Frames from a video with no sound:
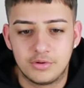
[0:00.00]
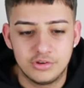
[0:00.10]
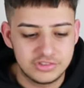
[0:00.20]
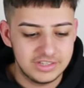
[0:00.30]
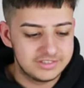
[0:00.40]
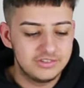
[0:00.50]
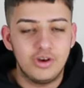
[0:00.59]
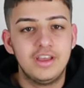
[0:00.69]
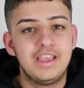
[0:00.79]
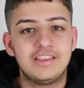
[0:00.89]
because it's
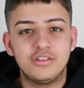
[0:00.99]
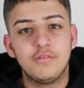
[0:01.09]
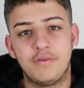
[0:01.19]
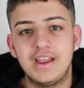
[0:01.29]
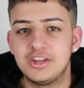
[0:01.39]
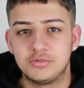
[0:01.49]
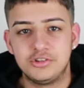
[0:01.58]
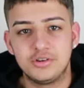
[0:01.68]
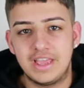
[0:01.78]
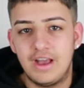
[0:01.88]
not valid
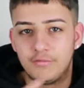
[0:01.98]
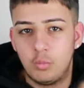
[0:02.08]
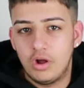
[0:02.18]
when you only have